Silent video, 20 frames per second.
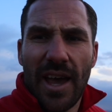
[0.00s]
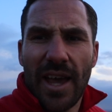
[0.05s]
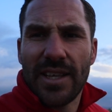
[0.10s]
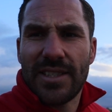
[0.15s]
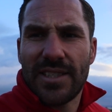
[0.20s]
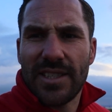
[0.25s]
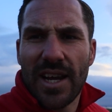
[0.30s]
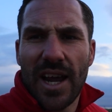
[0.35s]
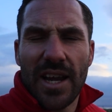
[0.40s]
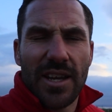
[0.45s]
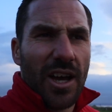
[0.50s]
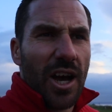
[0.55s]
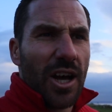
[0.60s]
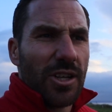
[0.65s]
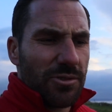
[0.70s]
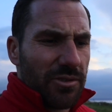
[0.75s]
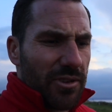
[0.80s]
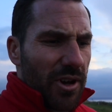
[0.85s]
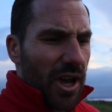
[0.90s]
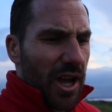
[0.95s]
89
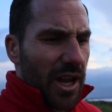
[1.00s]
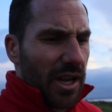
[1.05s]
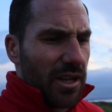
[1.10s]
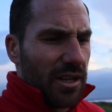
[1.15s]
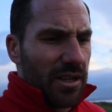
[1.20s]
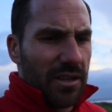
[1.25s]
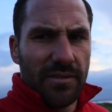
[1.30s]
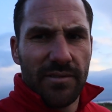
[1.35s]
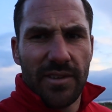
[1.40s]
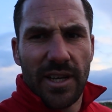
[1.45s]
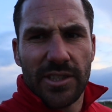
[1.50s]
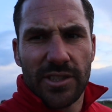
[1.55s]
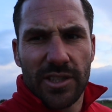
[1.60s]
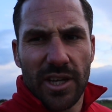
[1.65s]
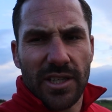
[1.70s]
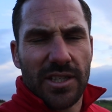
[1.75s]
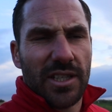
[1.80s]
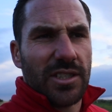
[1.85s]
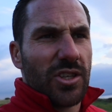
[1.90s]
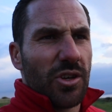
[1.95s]
yards we got in.
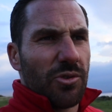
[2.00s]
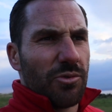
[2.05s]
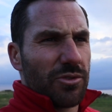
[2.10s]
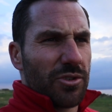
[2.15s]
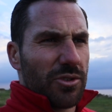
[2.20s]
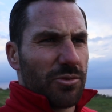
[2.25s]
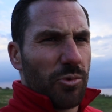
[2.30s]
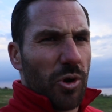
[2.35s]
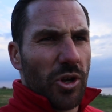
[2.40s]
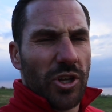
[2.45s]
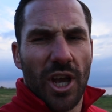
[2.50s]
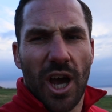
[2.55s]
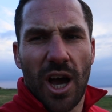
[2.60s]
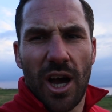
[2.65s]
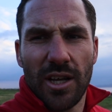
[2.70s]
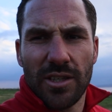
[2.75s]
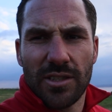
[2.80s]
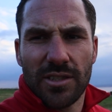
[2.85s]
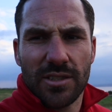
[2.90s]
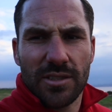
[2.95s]
Literally hit it 201
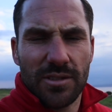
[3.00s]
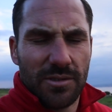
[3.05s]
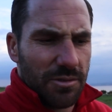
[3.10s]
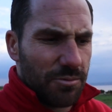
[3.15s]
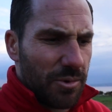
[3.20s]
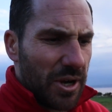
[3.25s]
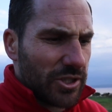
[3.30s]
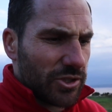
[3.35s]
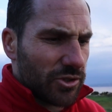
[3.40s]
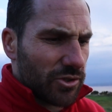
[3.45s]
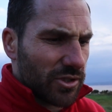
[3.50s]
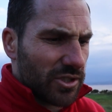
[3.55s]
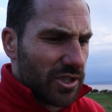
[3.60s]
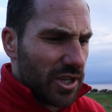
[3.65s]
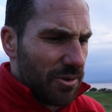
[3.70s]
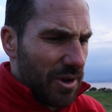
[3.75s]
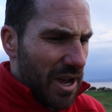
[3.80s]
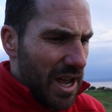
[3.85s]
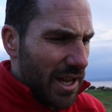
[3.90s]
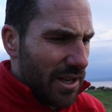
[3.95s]
yards with a well-struck
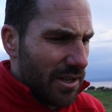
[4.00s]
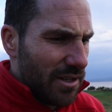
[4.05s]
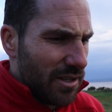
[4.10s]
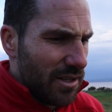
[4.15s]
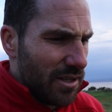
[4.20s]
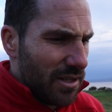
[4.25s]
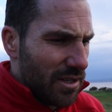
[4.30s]
2-iron.